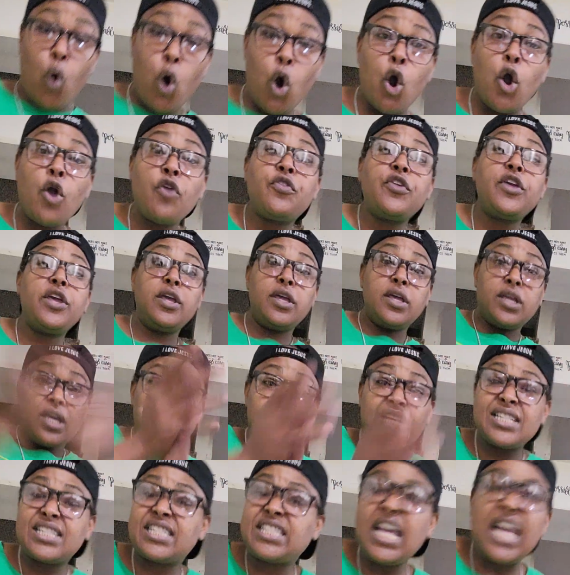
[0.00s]
Worthy
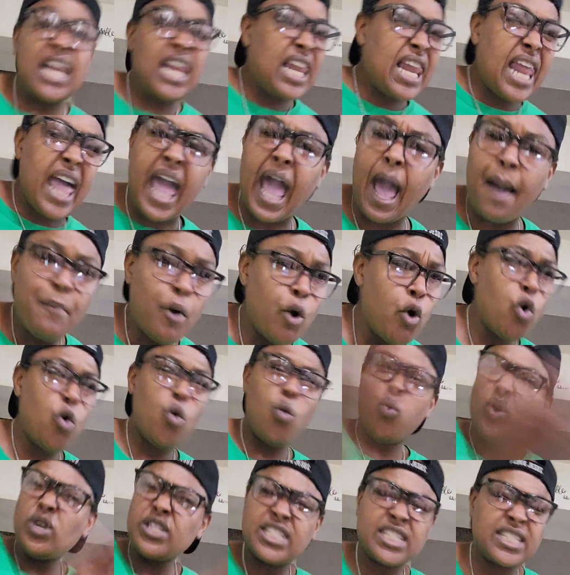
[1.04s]
is the Lamb who
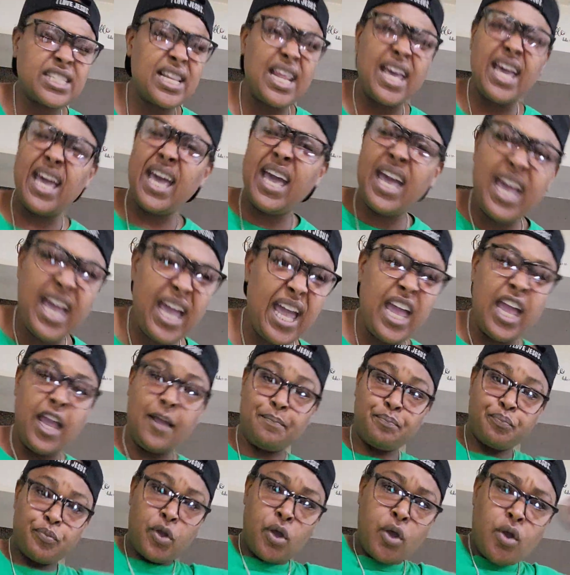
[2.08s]
was slain.
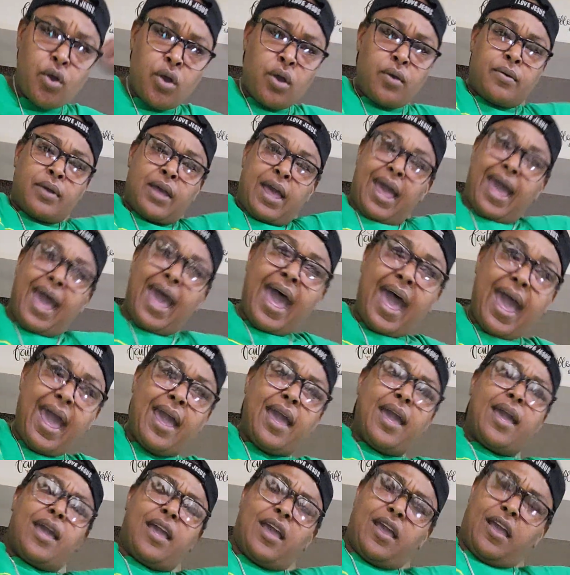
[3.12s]

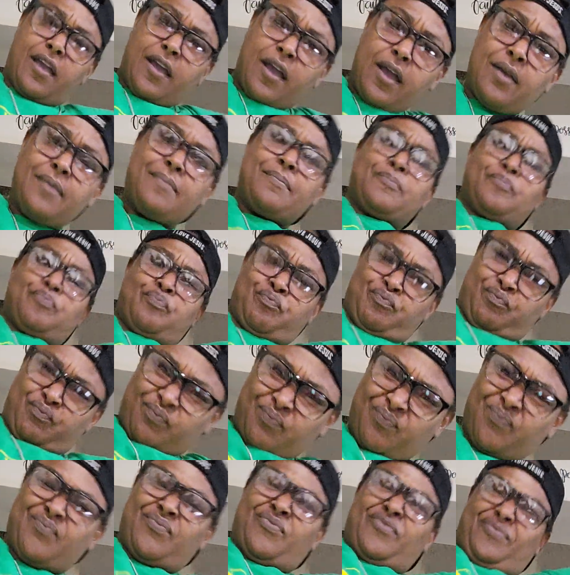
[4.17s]
Hey!
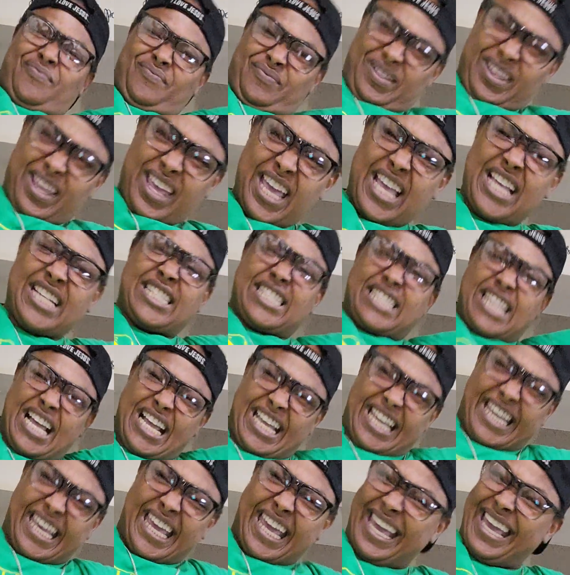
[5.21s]
Is the
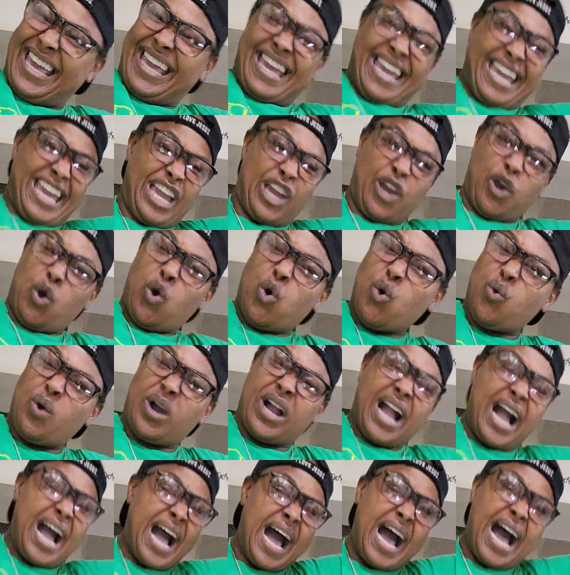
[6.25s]
King who
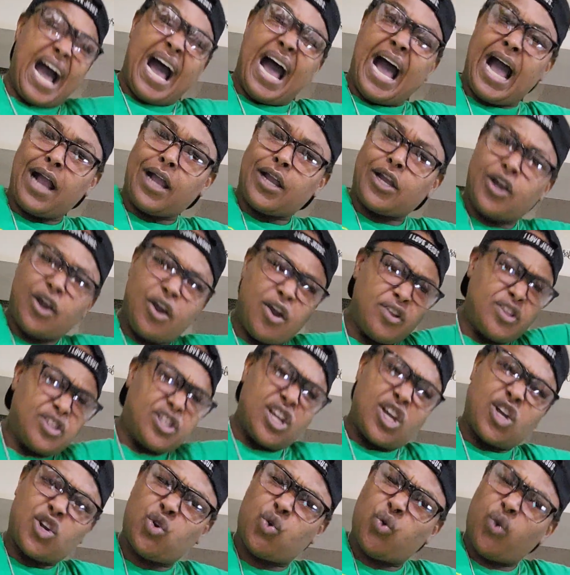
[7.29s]
conquered
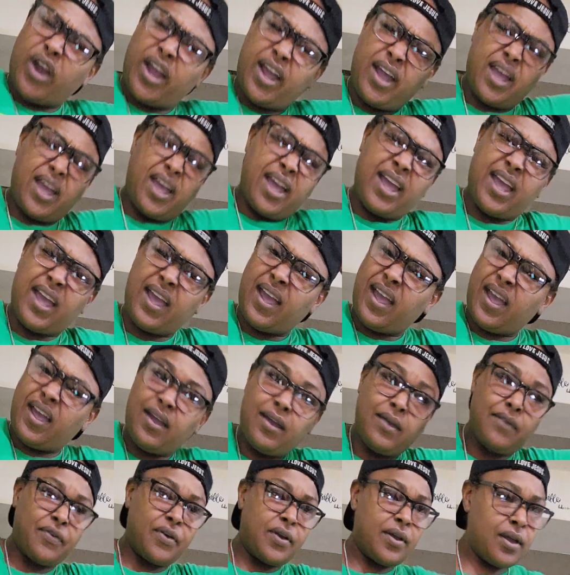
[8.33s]
the
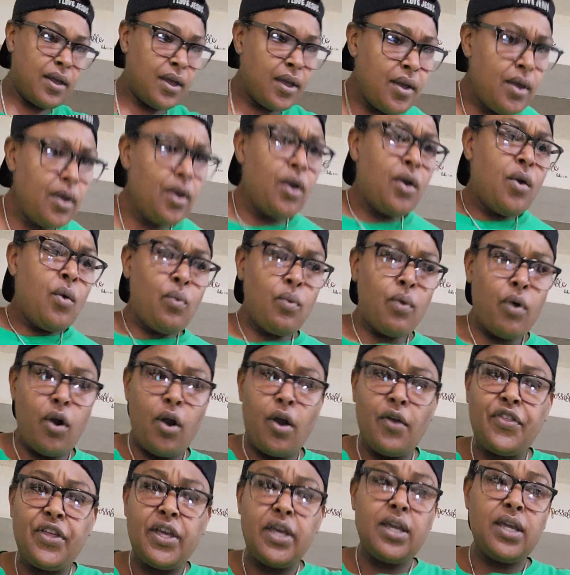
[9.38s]
grave.
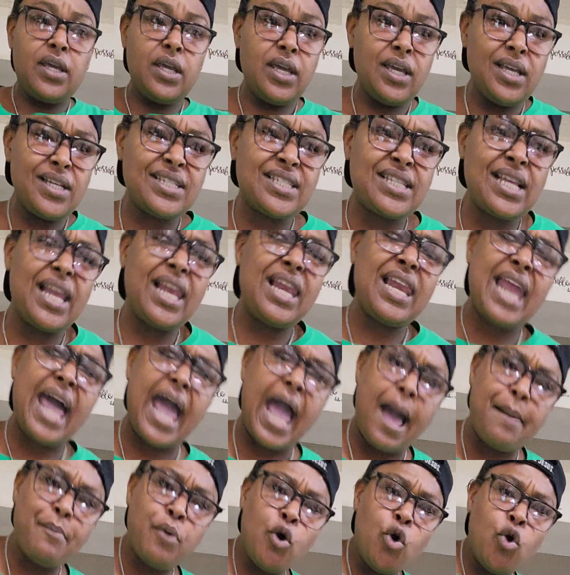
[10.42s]
Worthy is the
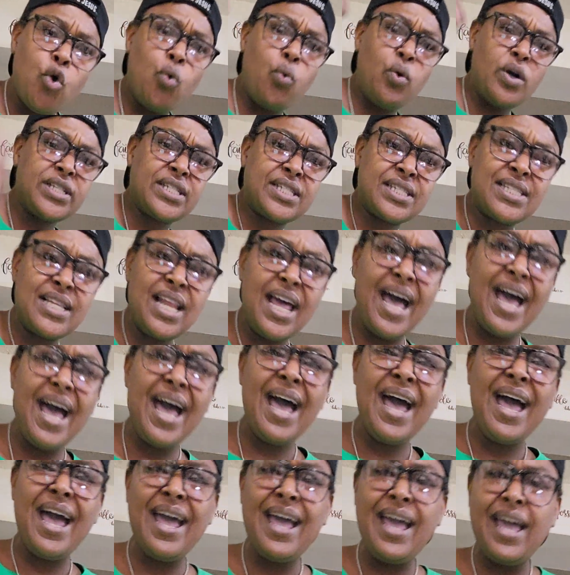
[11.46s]
Lamb who was
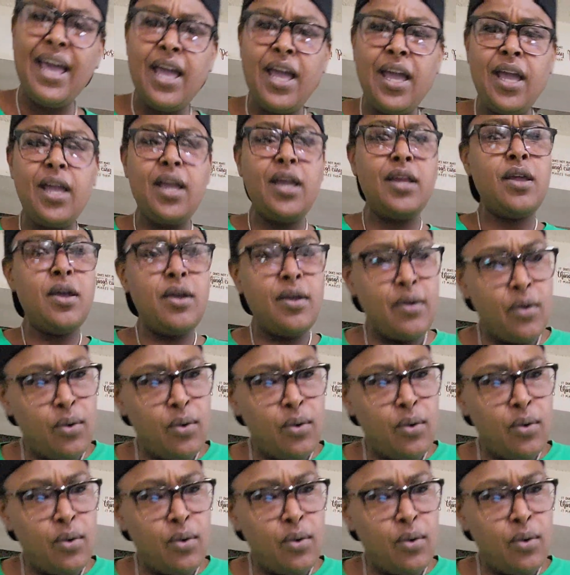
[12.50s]
slain.